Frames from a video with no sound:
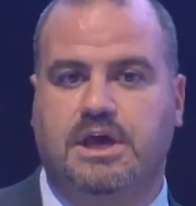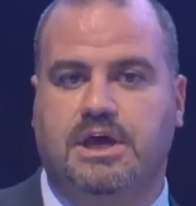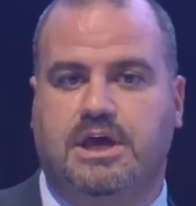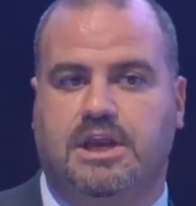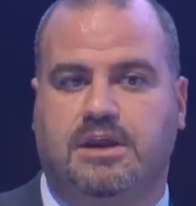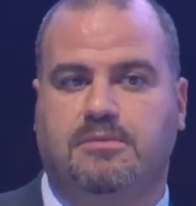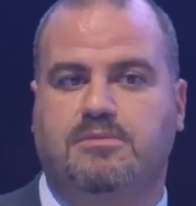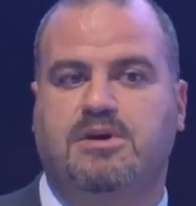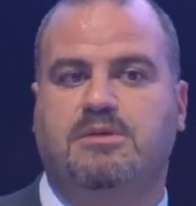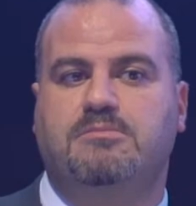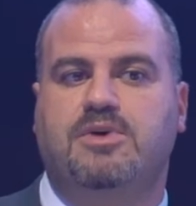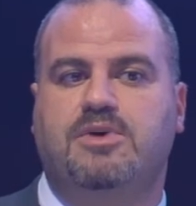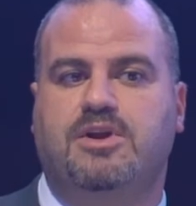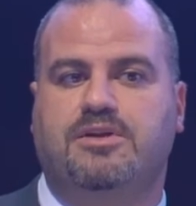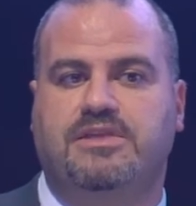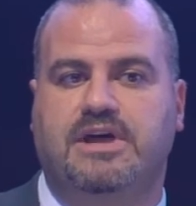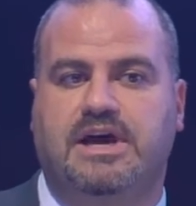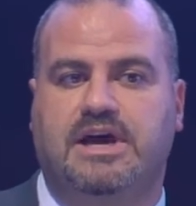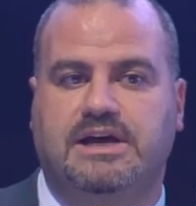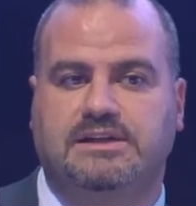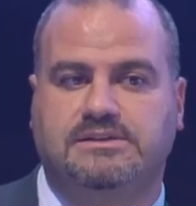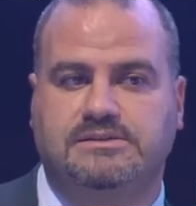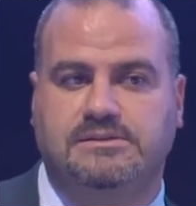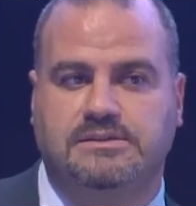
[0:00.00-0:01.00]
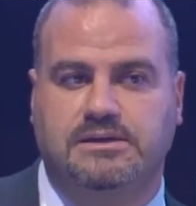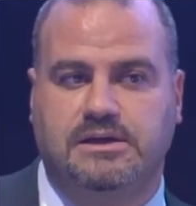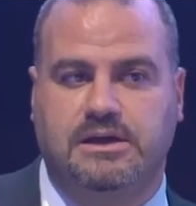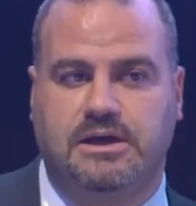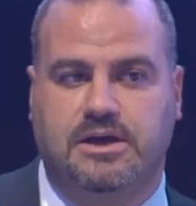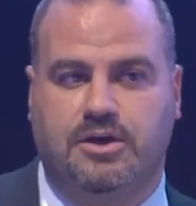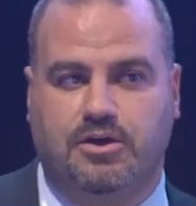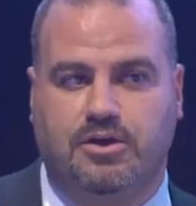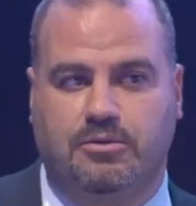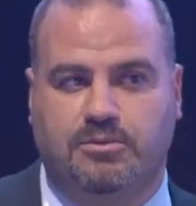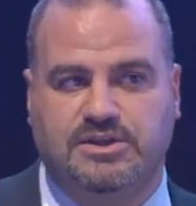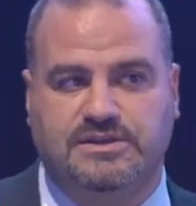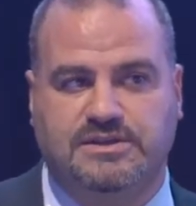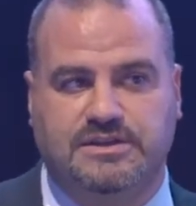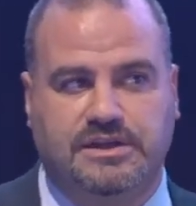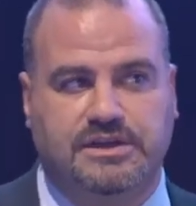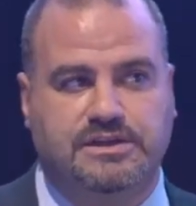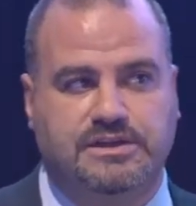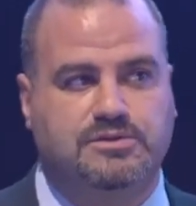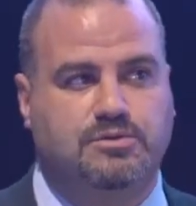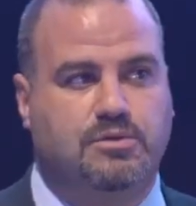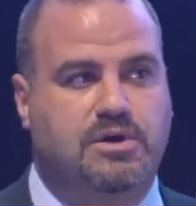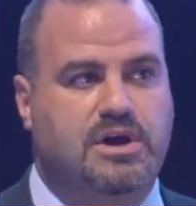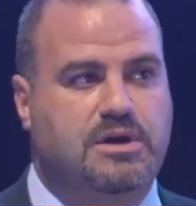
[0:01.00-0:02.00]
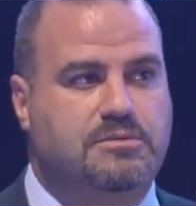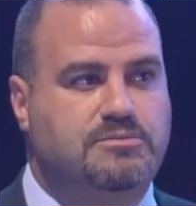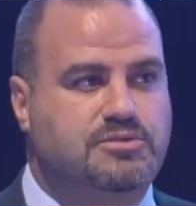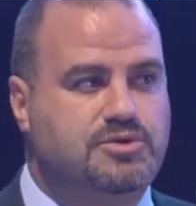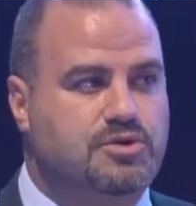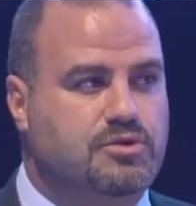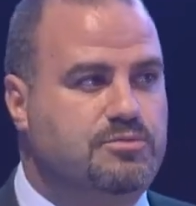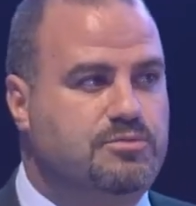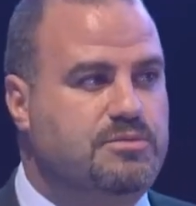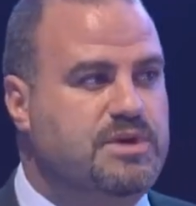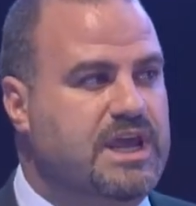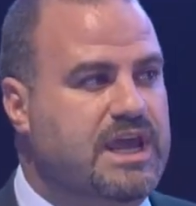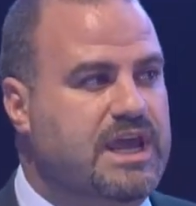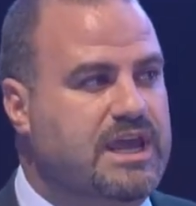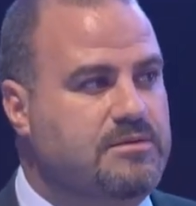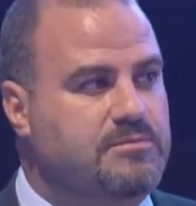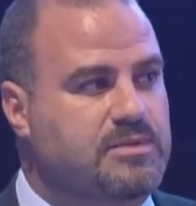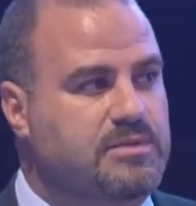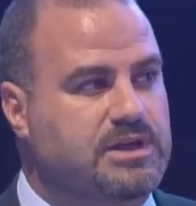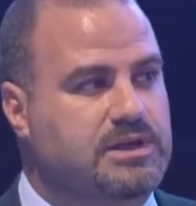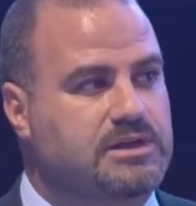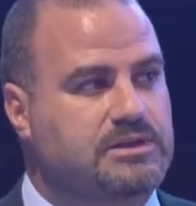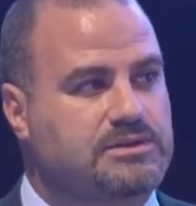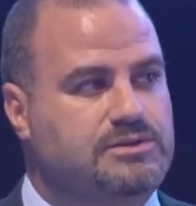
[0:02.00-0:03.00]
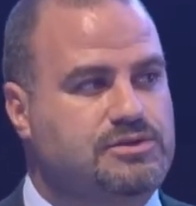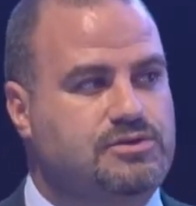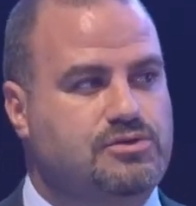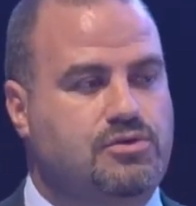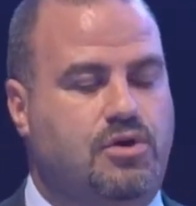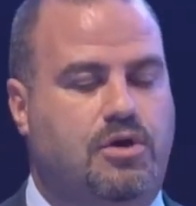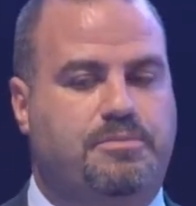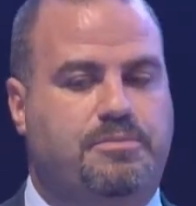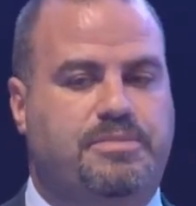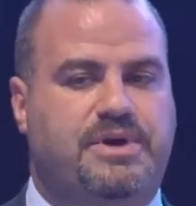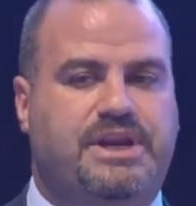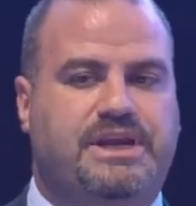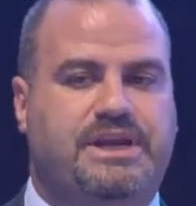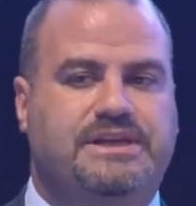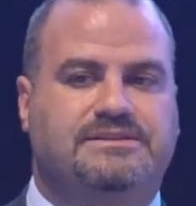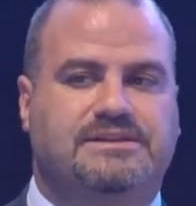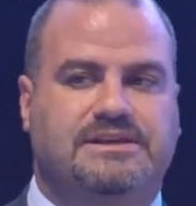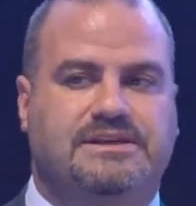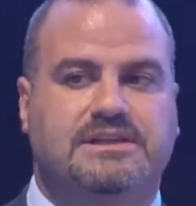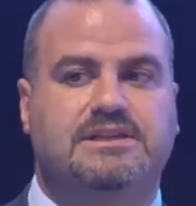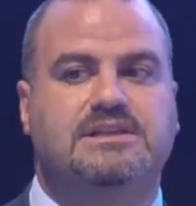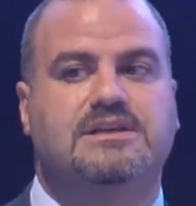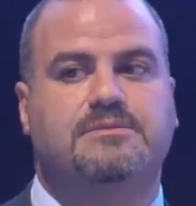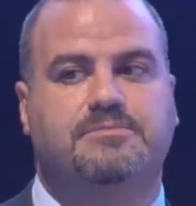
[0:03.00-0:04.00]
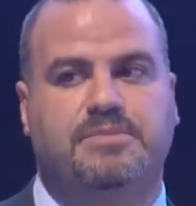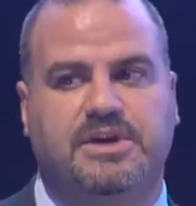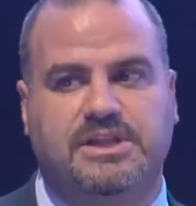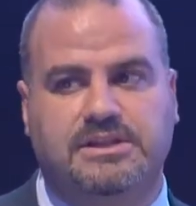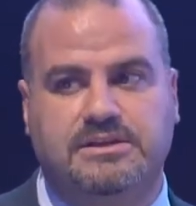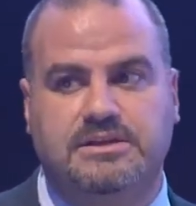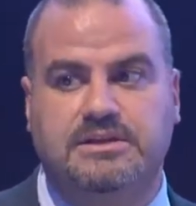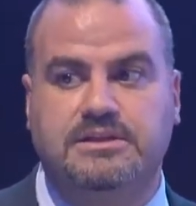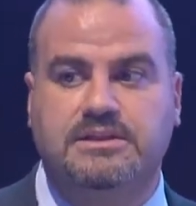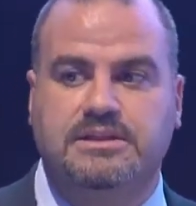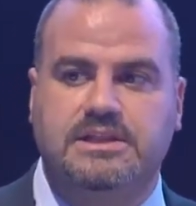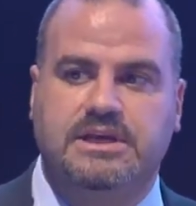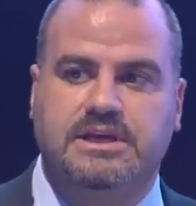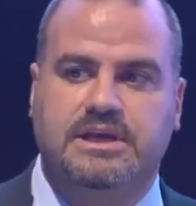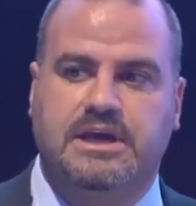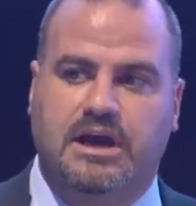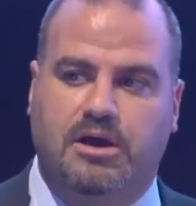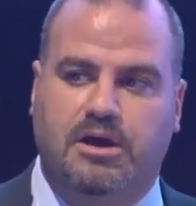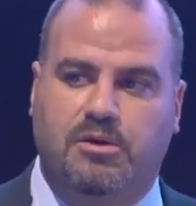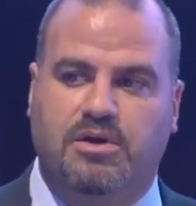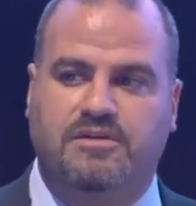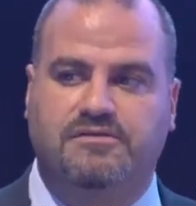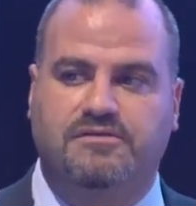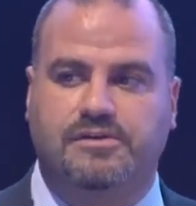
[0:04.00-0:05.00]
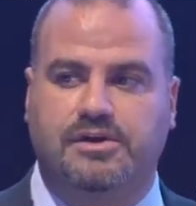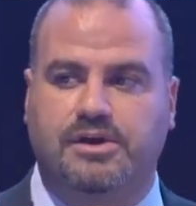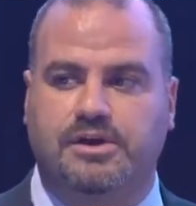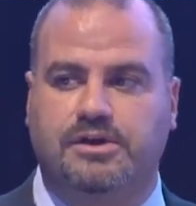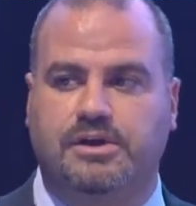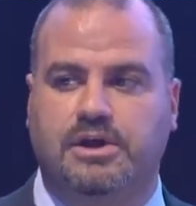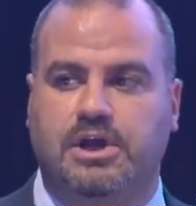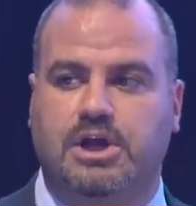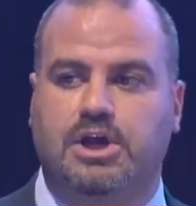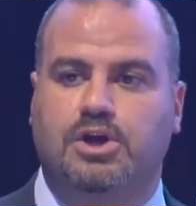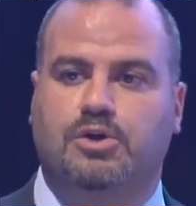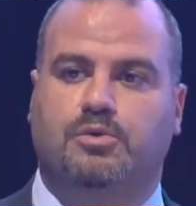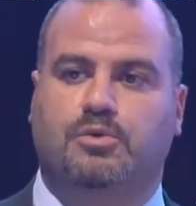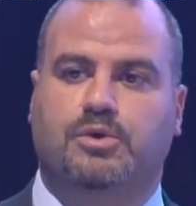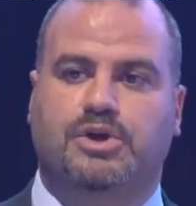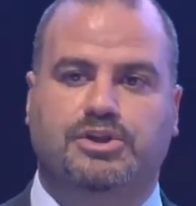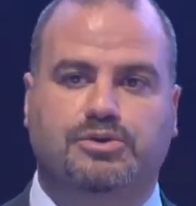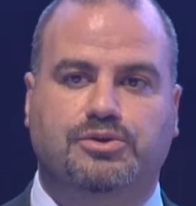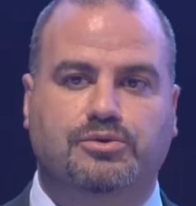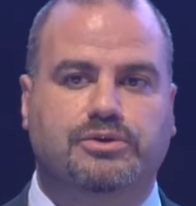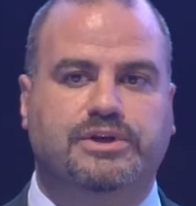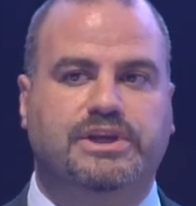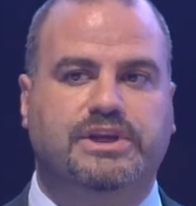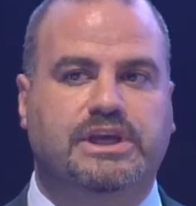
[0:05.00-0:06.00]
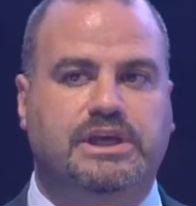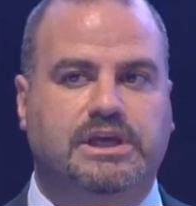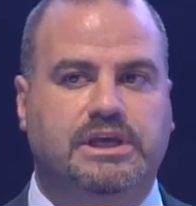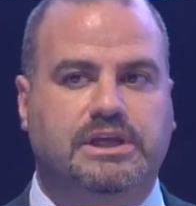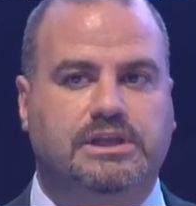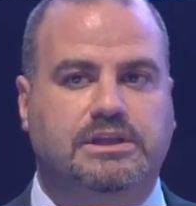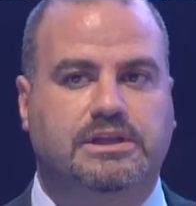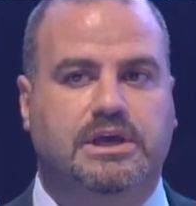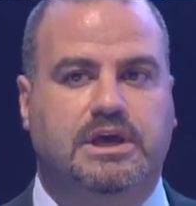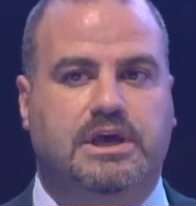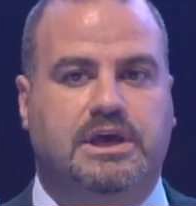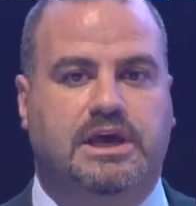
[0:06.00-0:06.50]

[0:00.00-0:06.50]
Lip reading: Remember that robots in a swarm should be able to operate independently. However, we do need